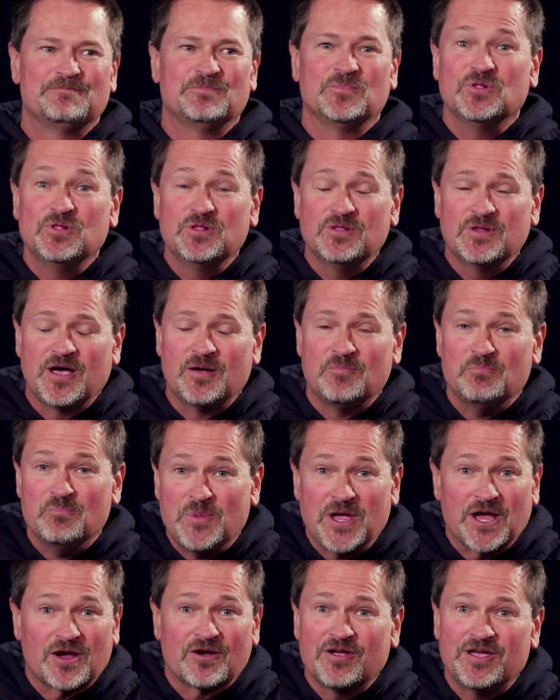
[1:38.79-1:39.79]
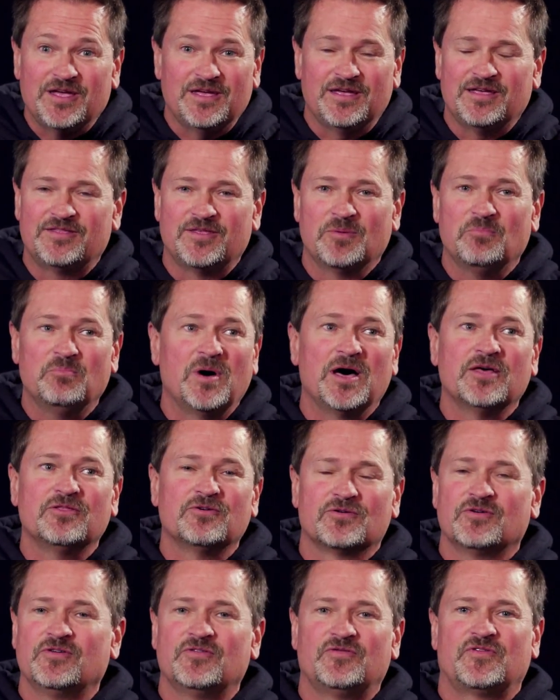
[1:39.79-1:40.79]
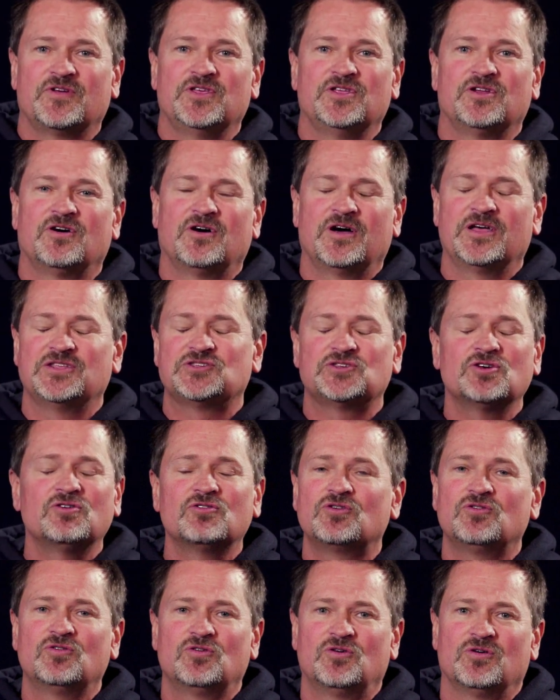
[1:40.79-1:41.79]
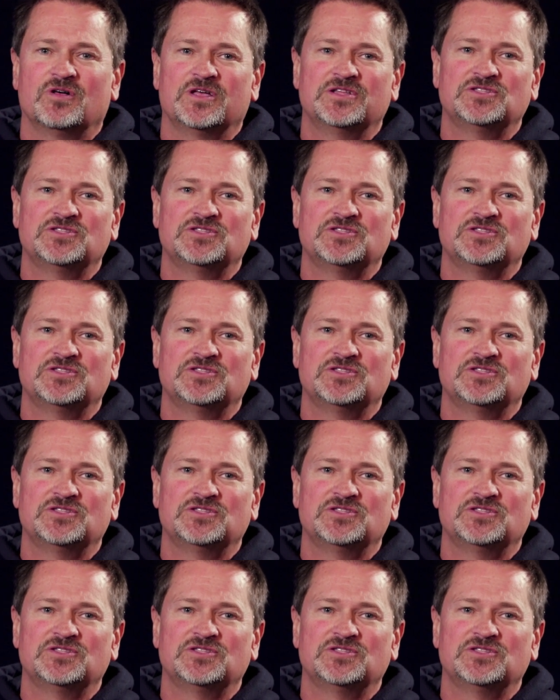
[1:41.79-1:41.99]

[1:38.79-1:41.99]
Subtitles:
Mary, the mother of, it's so cool.